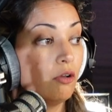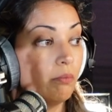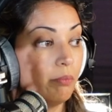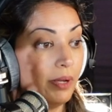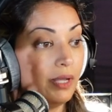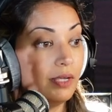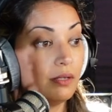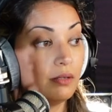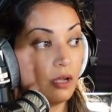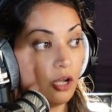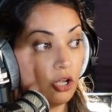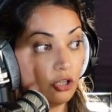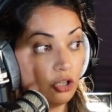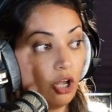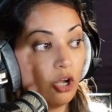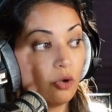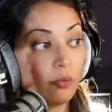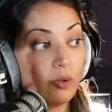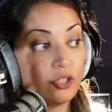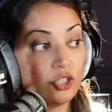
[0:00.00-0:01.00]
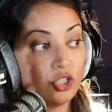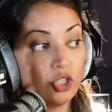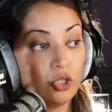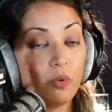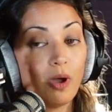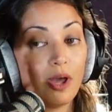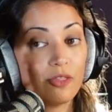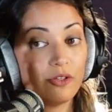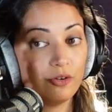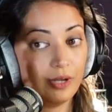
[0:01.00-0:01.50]
but along with two
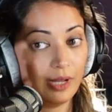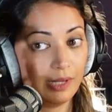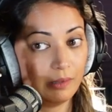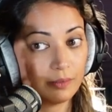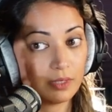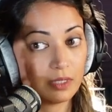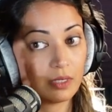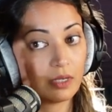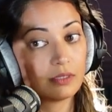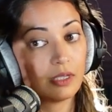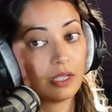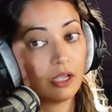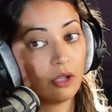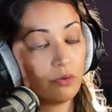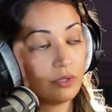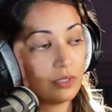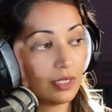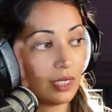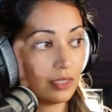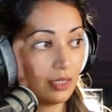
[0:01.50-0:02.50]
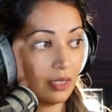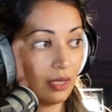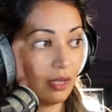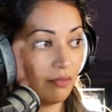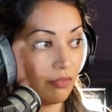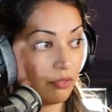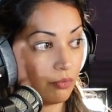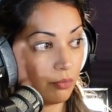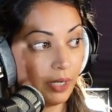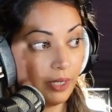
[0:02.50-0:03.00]
other names, because I always like to give
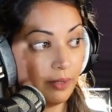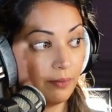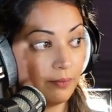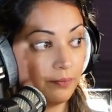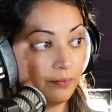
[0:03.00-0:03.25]
three.